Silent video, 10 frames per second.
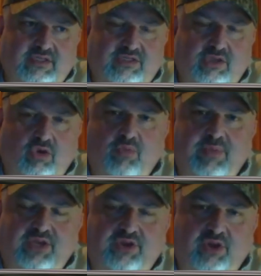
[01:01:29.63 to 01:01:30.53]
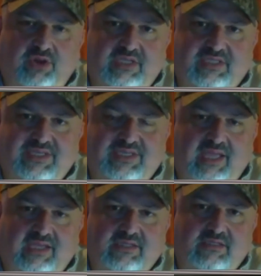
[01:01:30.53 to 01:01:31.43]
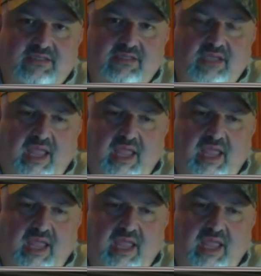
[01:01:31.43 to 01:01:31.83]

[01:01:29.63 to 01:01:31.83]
so many turkeys in Texas,